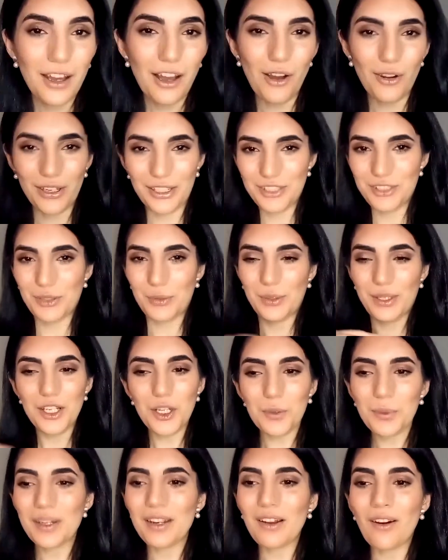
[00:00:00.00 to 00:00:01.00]
Okay, so
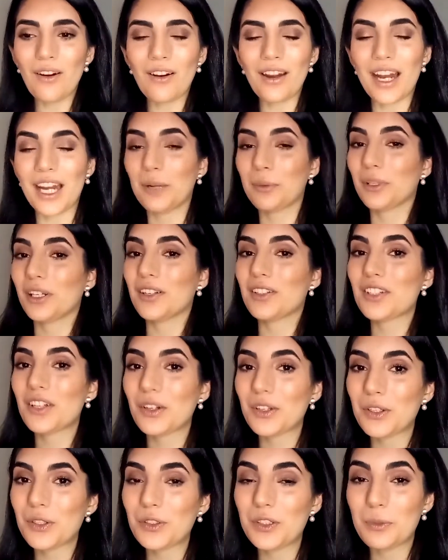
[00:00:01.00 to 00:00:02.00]
here we are, and I'm gonna
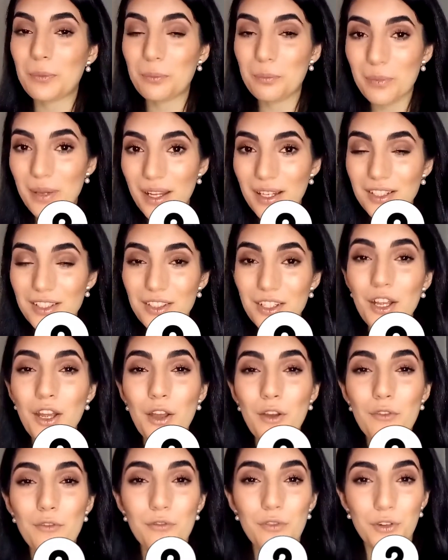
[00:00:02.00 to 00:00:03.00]
tell you the best
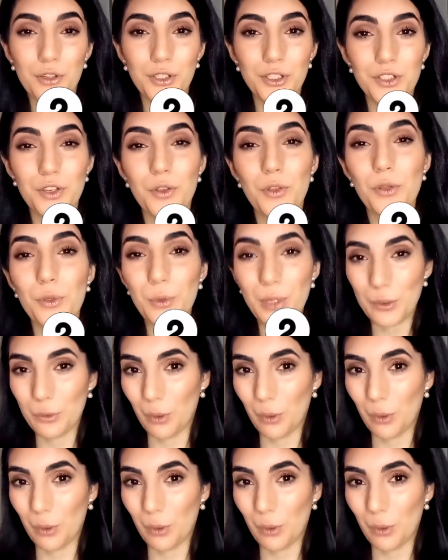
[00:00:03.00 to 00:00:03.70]
first 3